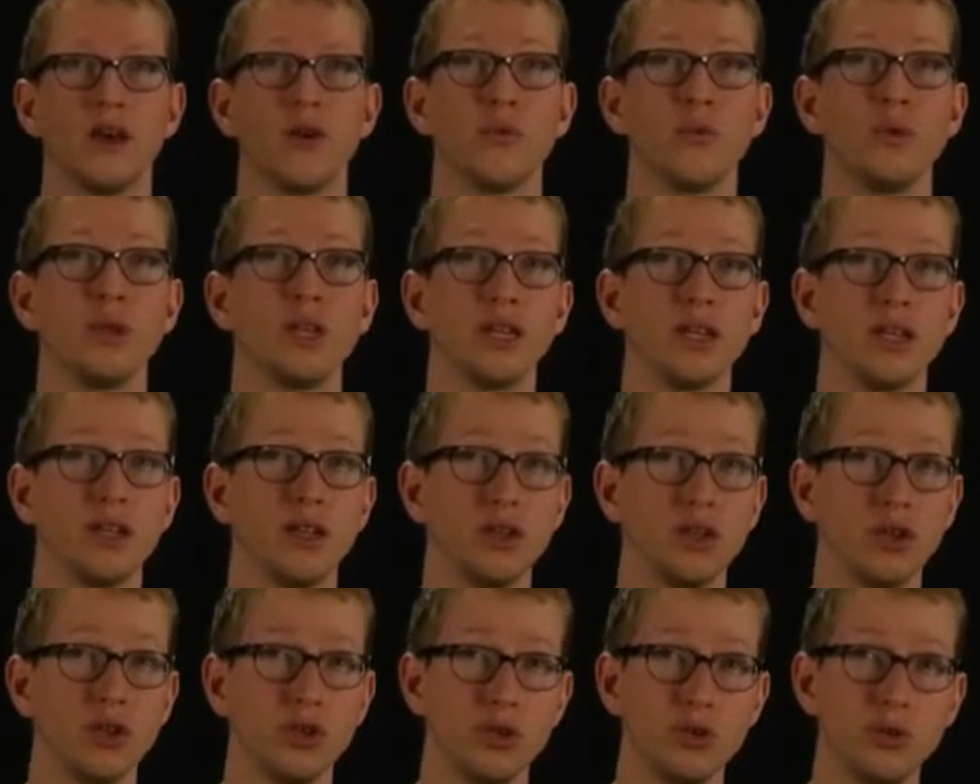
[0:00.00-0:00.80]
we
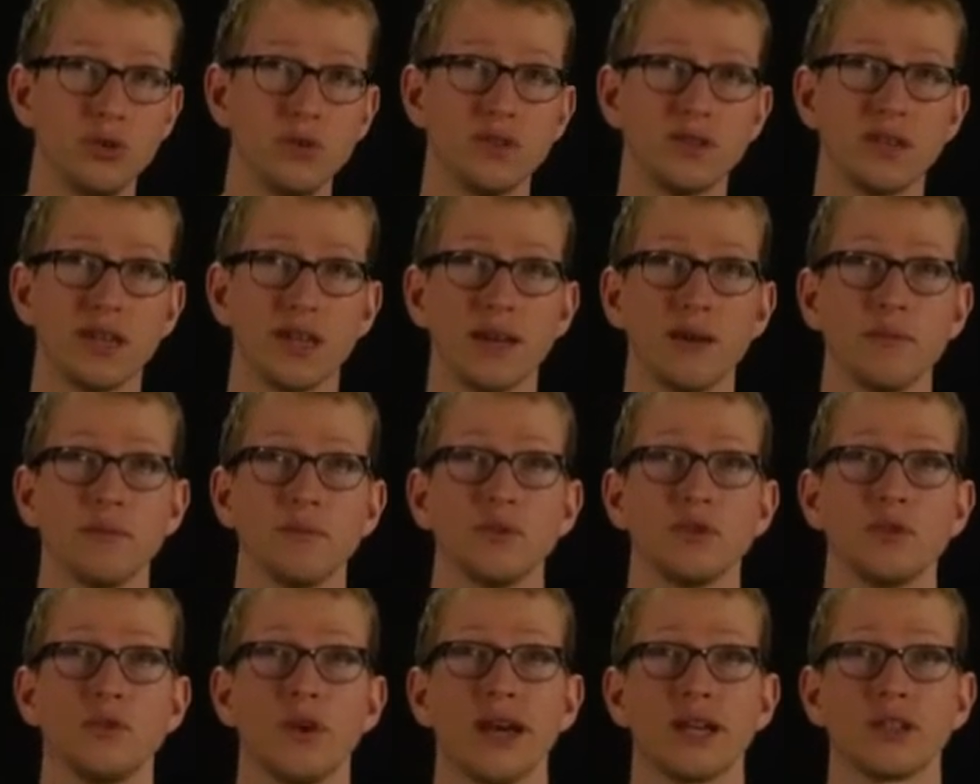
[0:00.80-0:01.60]
can use them
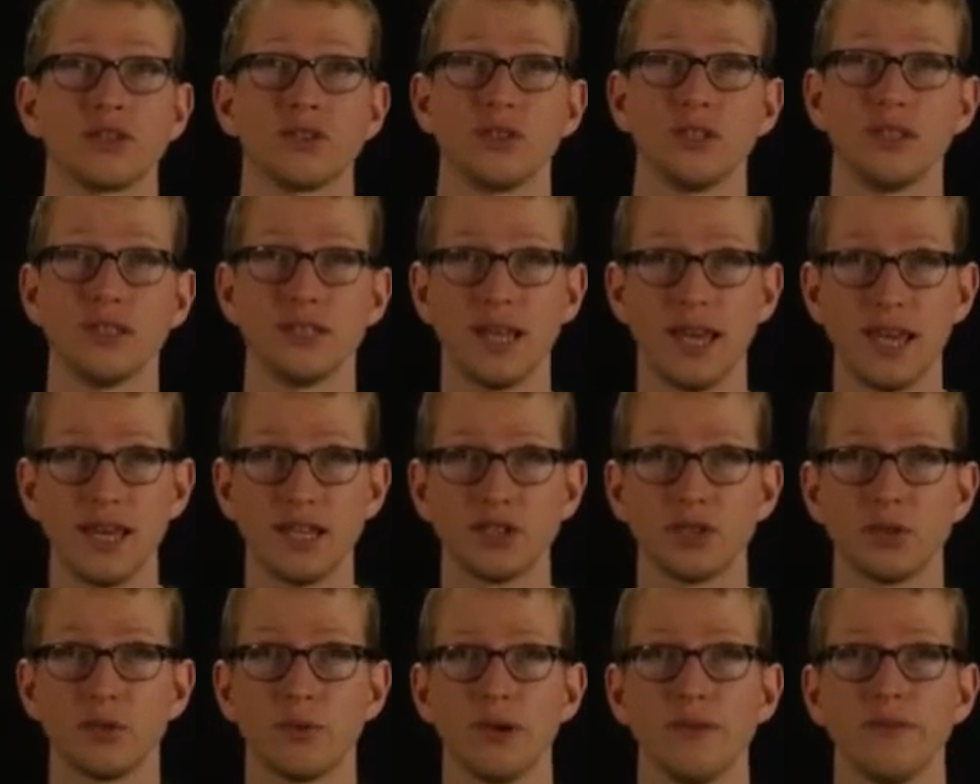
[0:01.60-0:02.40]
to actually
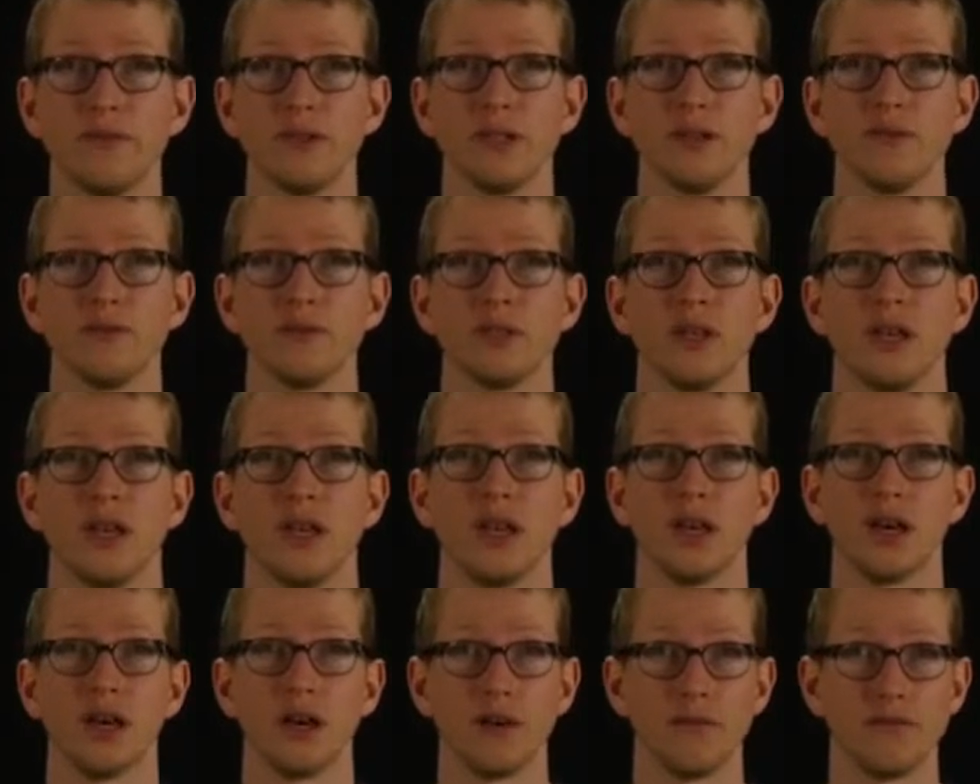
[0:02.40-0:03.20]
take derivatives
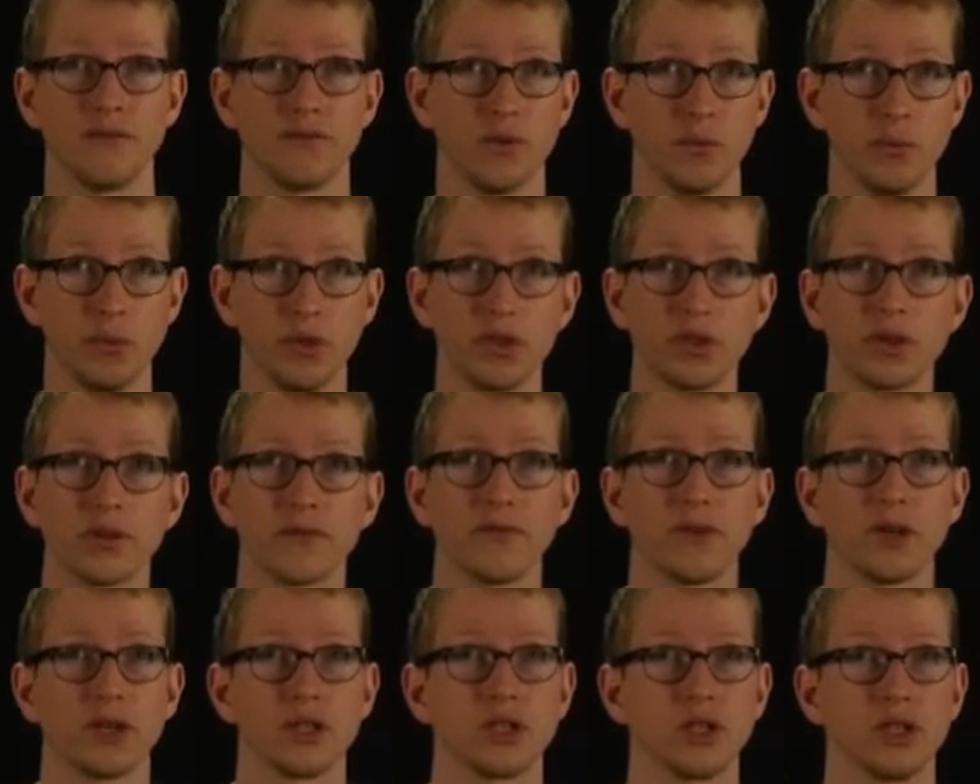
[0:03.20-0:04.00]
of familiar
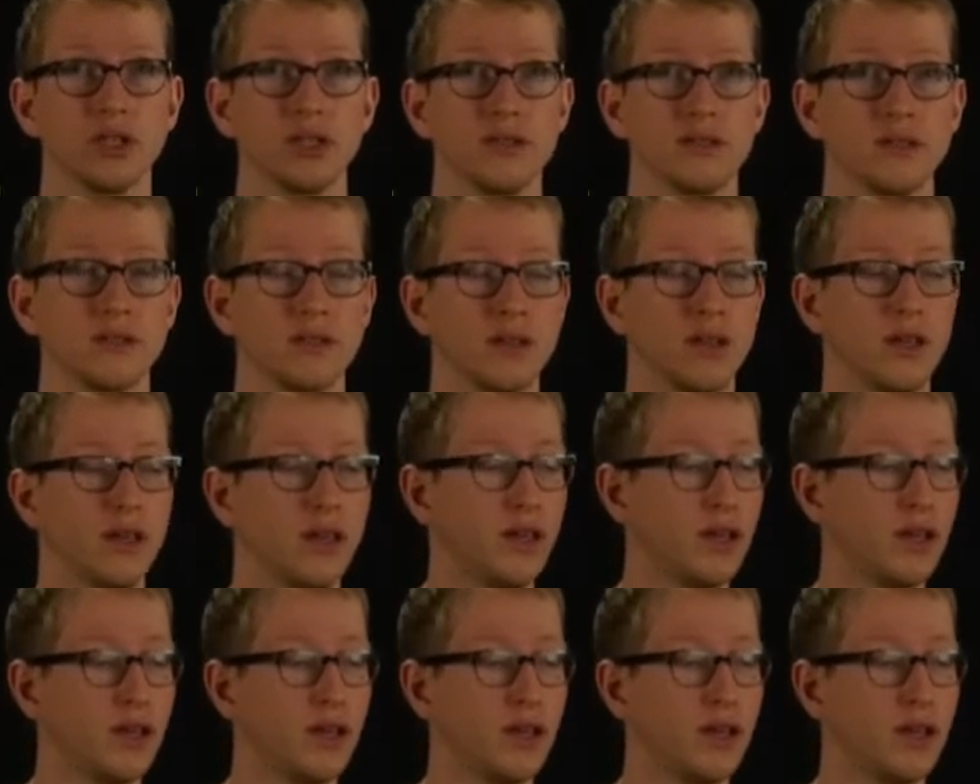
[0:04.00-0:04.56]
functions.